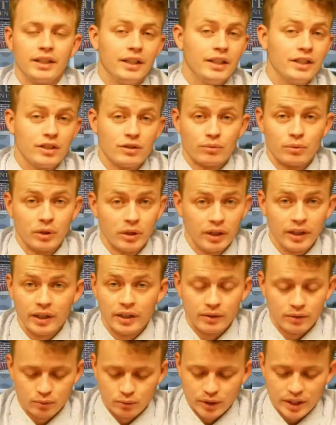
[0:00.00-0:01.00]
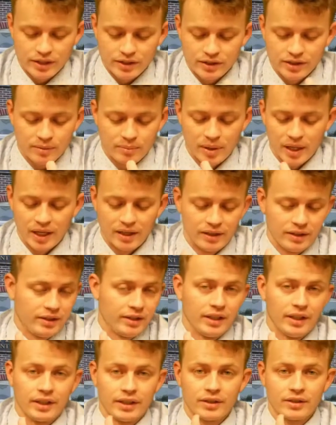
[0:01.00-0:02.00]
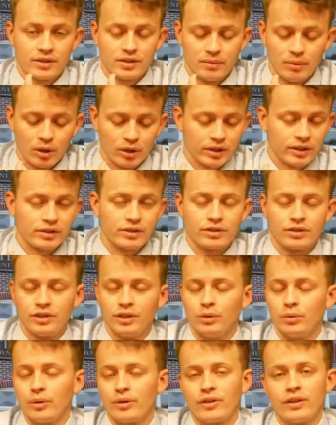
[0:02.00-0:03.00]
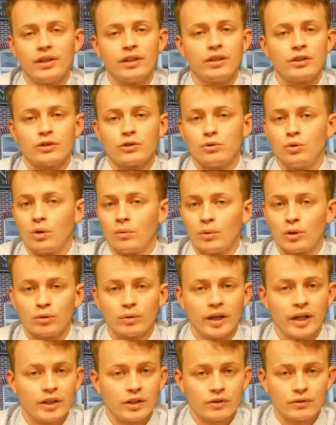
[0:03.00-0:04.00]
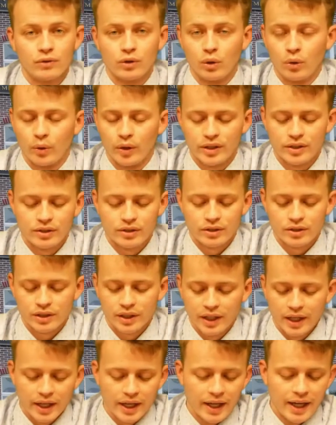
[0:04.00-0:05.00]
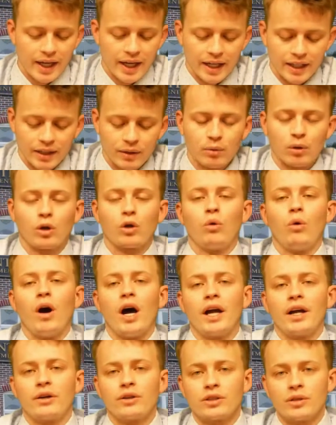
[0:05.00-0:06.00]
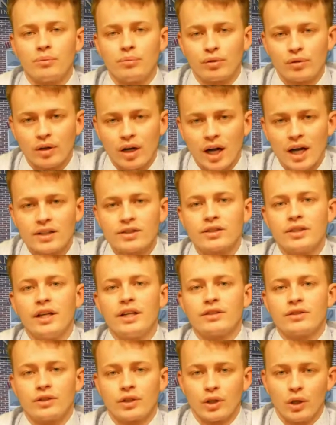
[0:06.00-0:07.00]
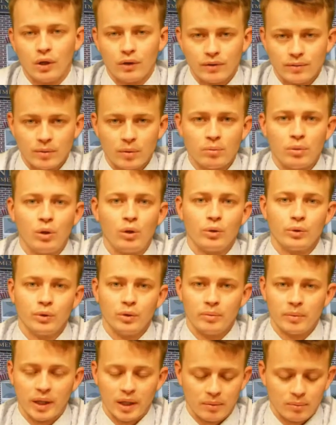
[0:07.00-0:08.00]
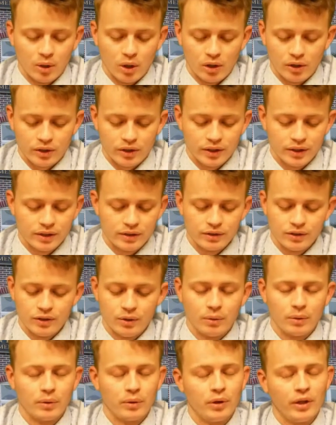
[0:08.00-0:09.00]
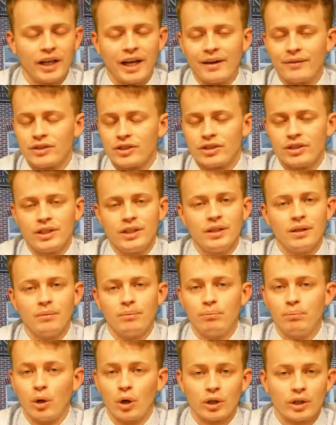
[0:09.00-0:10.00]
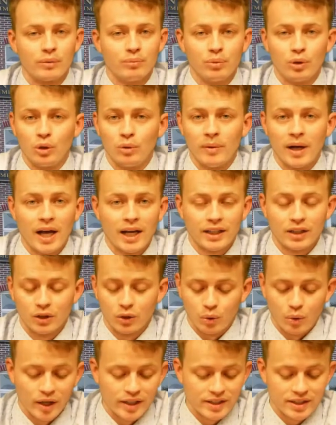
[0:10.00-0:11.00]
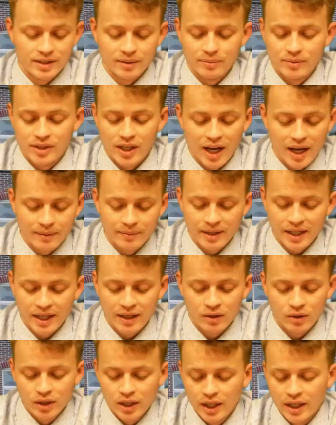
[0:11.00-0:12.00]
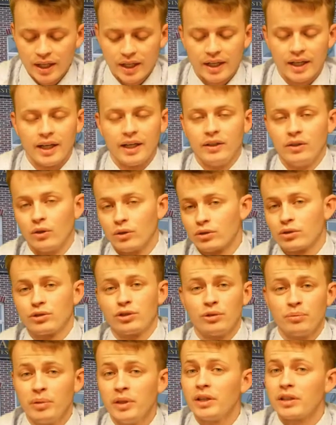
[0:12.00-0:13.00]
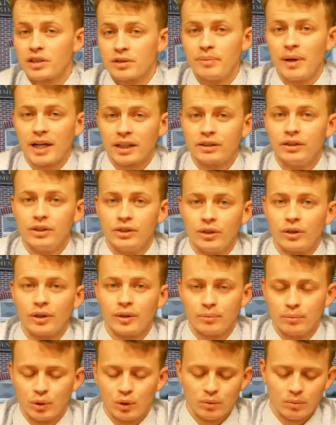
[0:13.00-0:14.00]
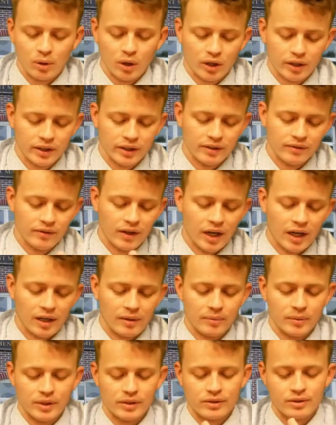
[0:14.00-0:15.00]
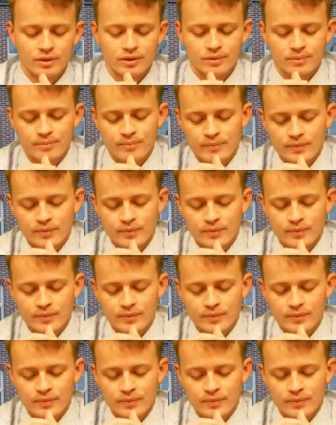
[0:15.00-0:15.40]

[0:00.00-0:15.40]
isn't really a reason to panic yet because the market's still within its normal range of noise and it requires a process to go from a bull to a bear market. We really haven't seen a market pullback in quite some time now, and those should be expected during bull market environments.